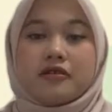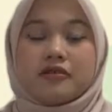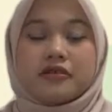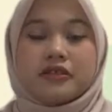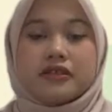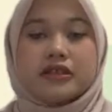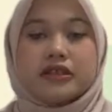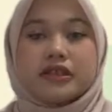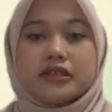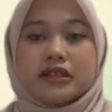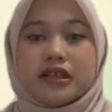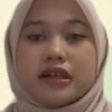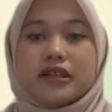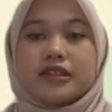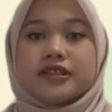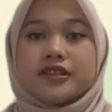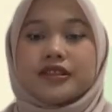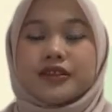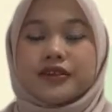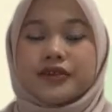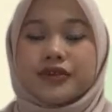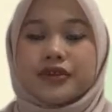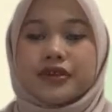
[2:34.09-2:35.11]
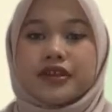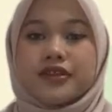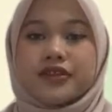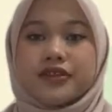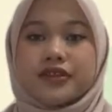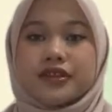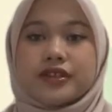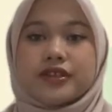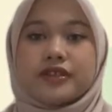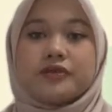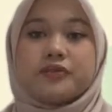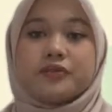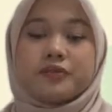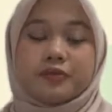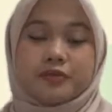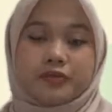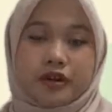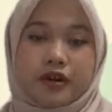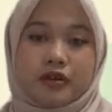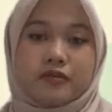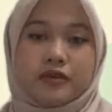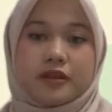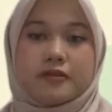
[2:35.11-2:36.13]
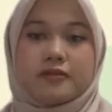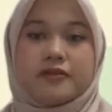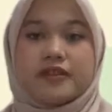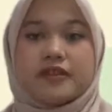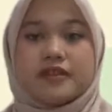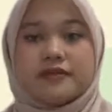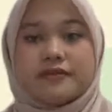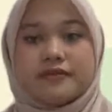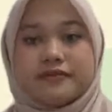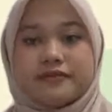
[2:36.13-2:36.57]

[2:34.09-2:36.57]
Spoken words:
could cause neurological problems.